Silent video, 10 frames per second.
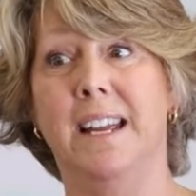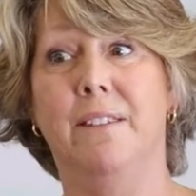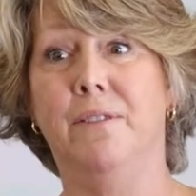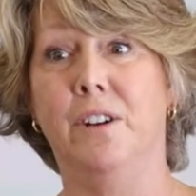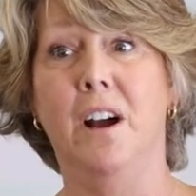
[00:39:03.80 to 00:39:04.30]

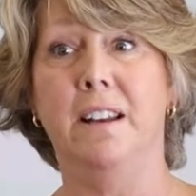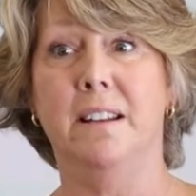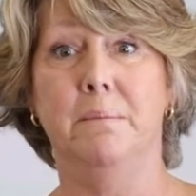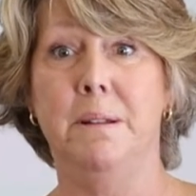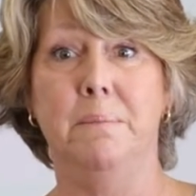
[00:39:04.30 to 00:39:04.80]
get
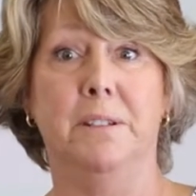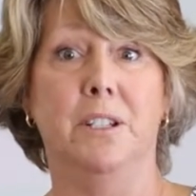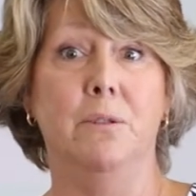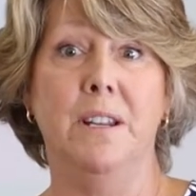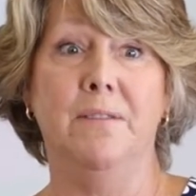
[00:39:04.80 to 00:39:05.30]
forgotten and people
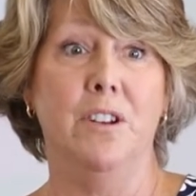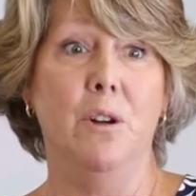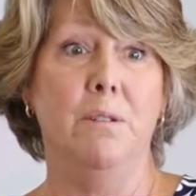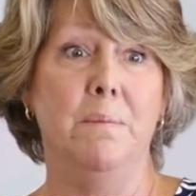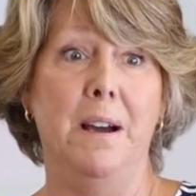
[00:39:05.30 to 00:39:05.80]
don't even
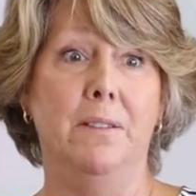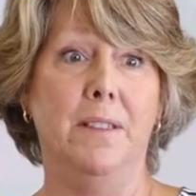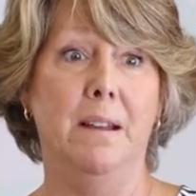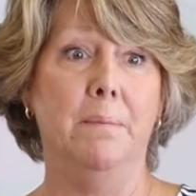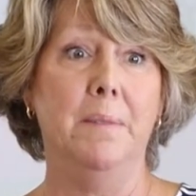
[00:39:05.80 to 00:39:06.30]
know about
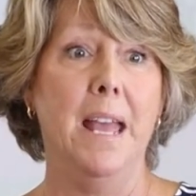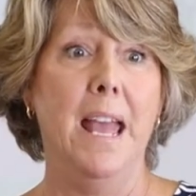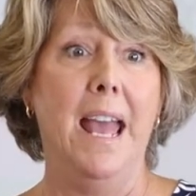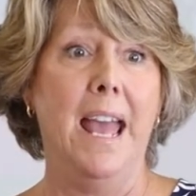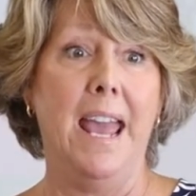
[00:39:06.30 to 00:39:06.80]
them.
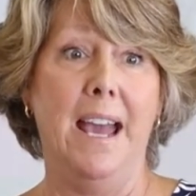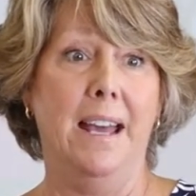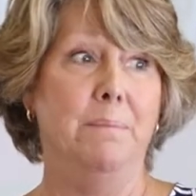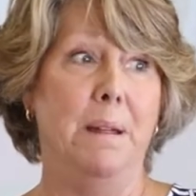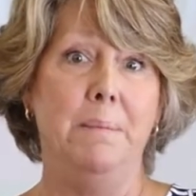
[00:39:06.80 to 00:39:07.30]

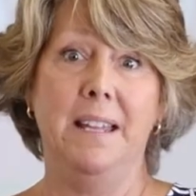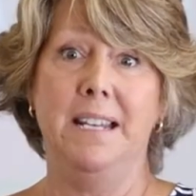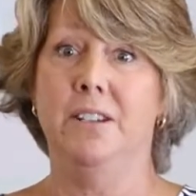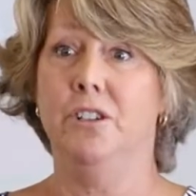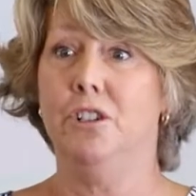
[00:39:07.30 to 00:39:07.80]
and maybe they
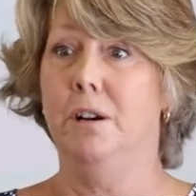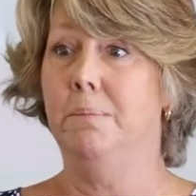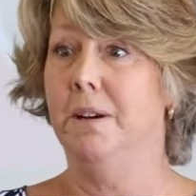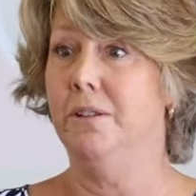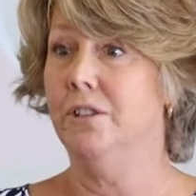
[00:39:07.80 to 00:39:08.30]
didn't show
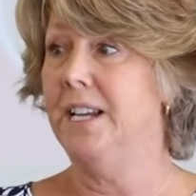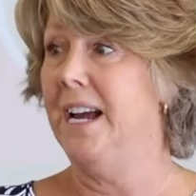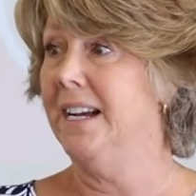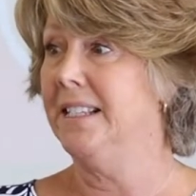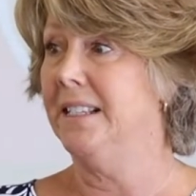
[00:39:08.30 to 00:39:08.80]
up on your
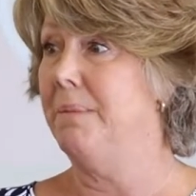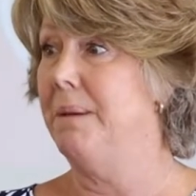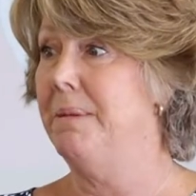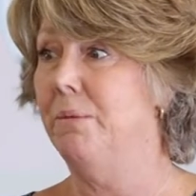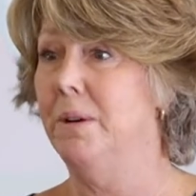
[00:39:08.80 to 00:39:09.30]
taxes,
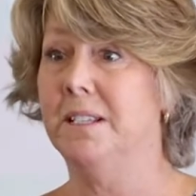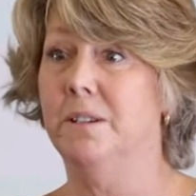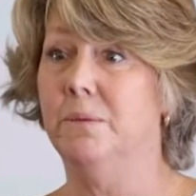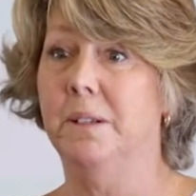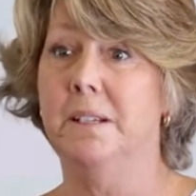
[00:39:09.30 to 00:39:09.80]
maybe it
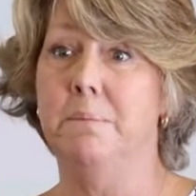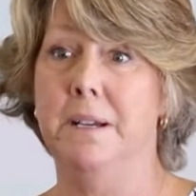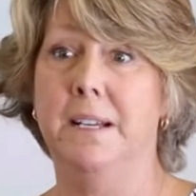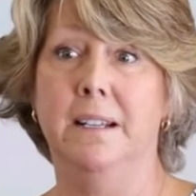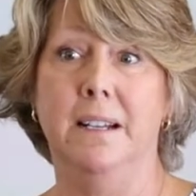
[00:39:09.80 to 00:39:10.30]
wasn't a really
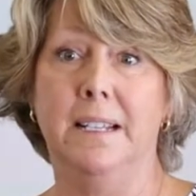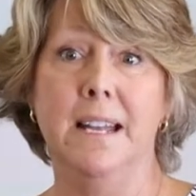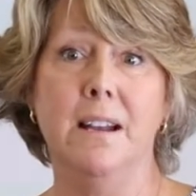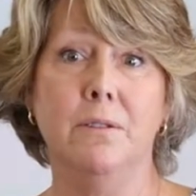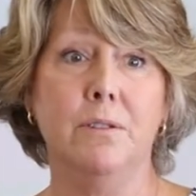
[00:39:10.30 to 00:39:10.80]
big
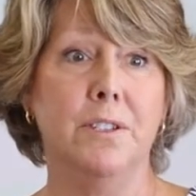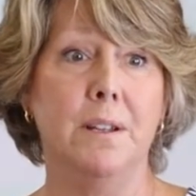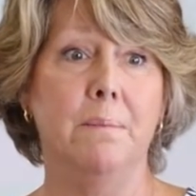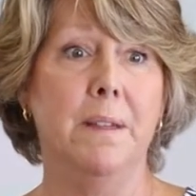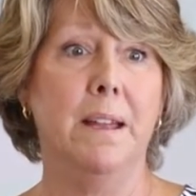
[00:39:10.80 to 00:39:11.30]
account or
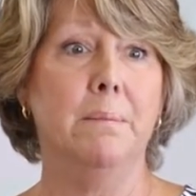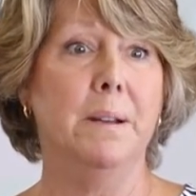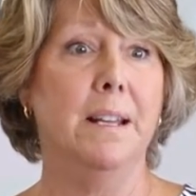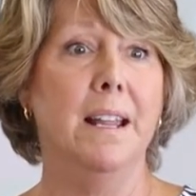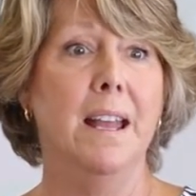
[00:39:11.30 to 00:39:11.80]
something,
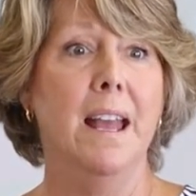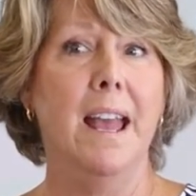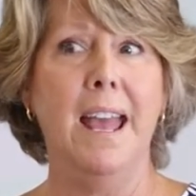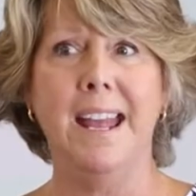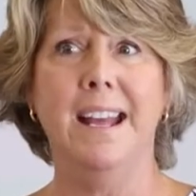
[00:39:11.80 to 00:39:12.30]
but
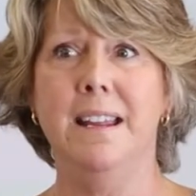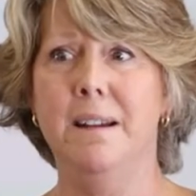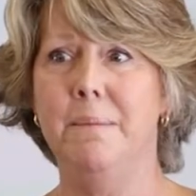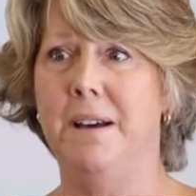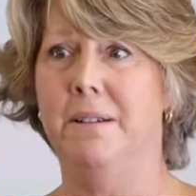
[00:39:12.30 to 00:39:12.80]
hey, any
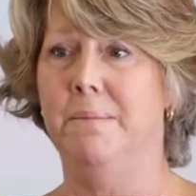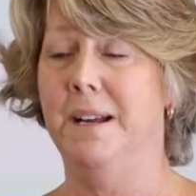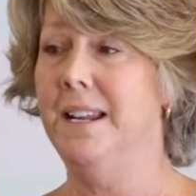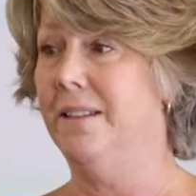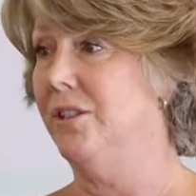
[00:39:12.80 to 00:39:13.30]
amount of
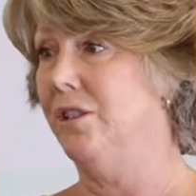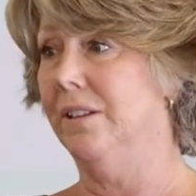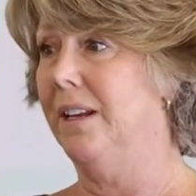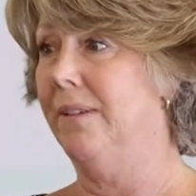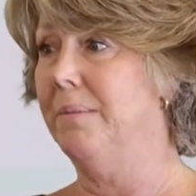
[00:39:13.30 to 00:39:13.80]
money that you're
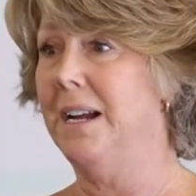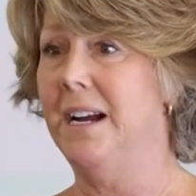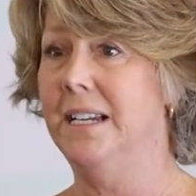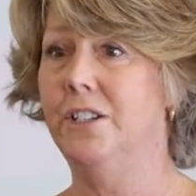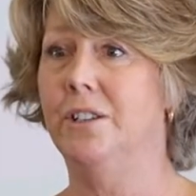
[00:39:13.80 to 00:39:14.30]
leaving
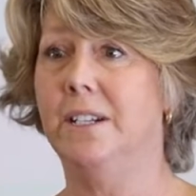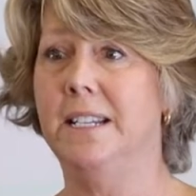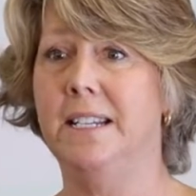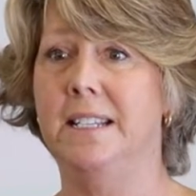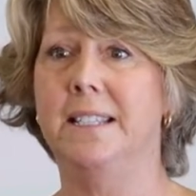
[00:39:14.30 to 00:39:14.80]
behind to your
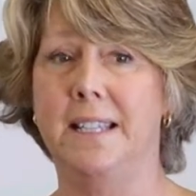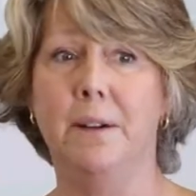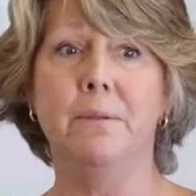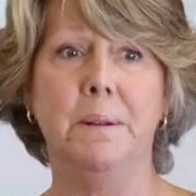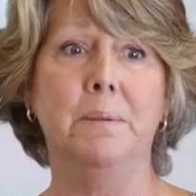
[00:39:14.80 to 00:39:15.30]
kids,
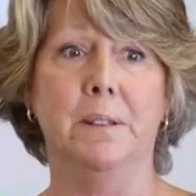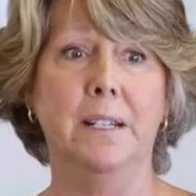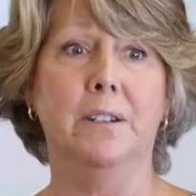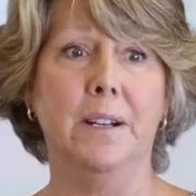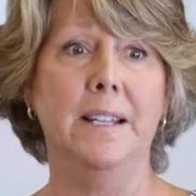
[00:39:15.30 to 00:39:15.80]
that would be
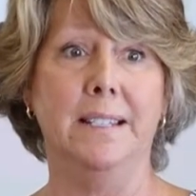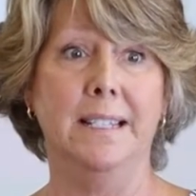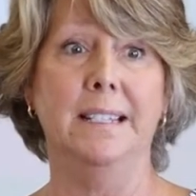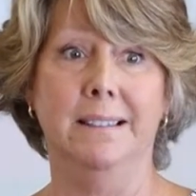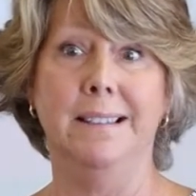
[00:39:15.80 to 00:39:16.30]
really great
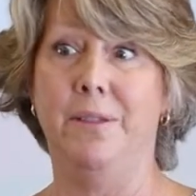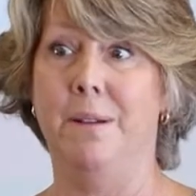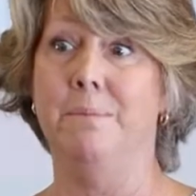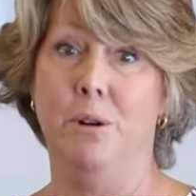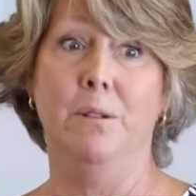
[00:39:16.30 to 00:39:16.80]
to let
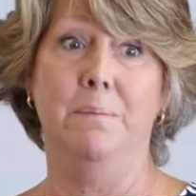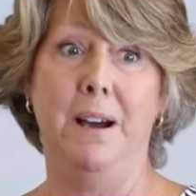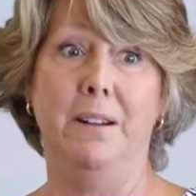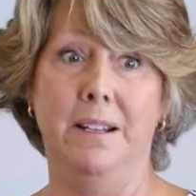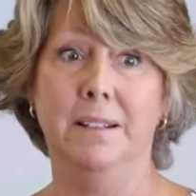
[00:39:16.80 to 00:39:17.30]
them know
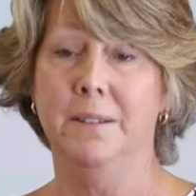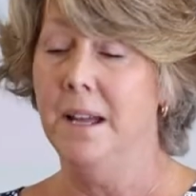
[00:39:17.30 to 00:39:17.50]
about it.